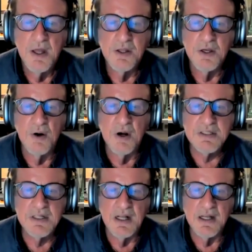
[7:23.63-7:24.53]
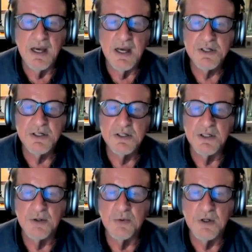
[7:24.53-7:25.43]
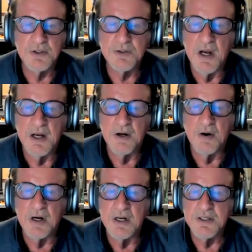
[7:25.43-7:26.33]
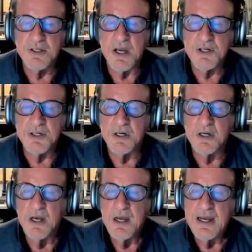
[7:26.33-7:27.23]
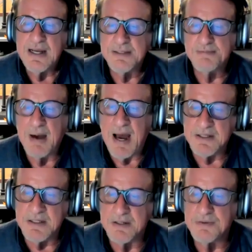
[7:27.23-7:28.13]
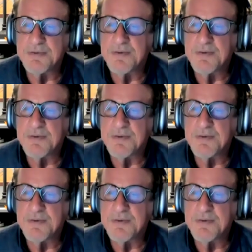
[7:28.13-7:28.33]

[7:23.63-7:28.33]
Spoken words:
The U.S. delegation to the World Trade Organization is massive.